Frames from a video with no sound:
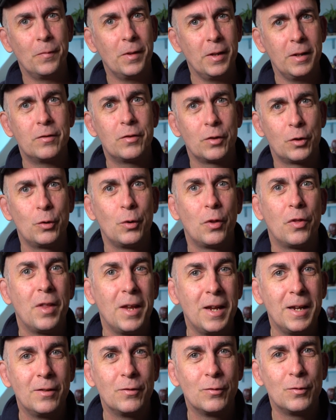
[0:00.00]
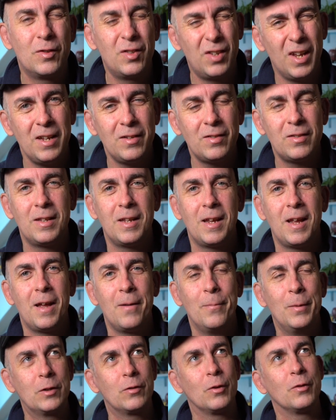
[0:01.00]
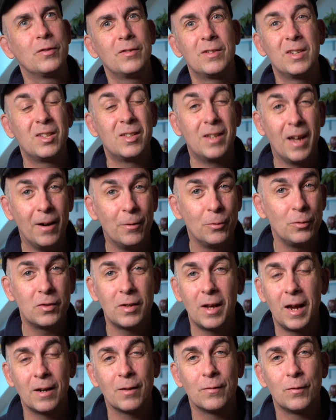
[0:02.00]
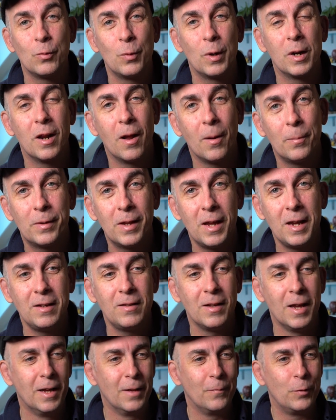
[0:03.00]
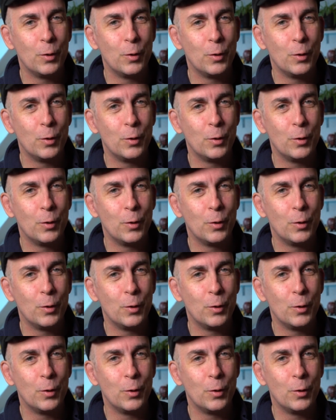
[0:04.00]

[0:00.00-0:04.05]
it's a good thing to test. It's also the downside of doing an update.